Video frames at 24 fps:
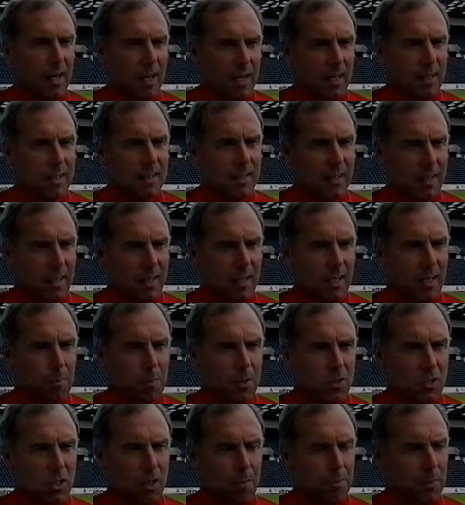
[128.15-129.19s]
And uh,
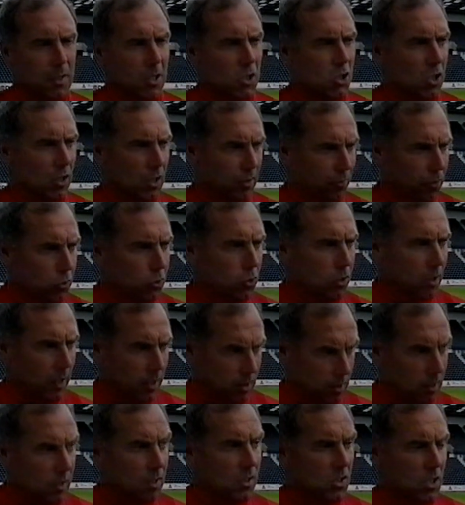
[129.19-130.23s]
but it's up to each individual,
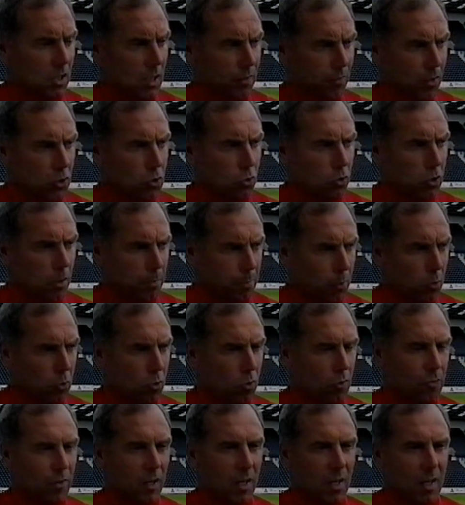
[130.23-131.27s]
each individual to
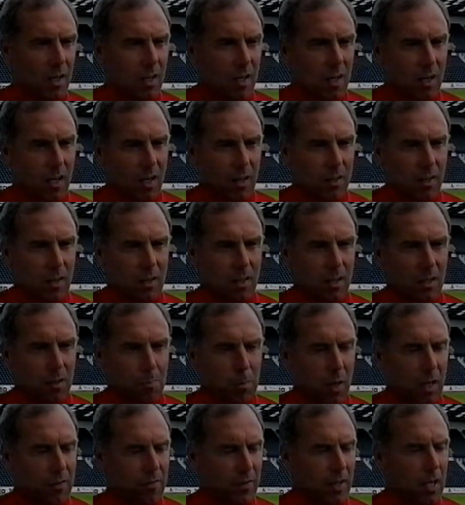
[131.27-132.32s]
prove they're
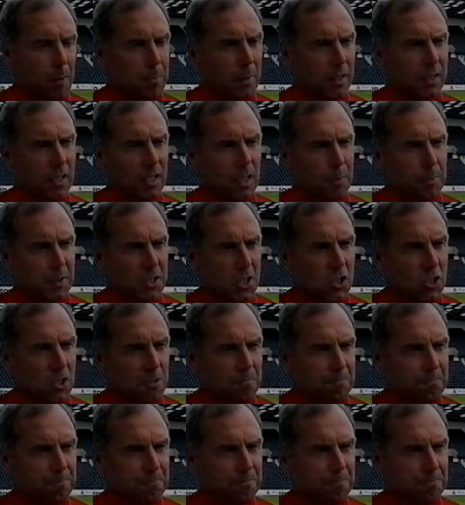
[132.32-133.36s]
the man for that particular position.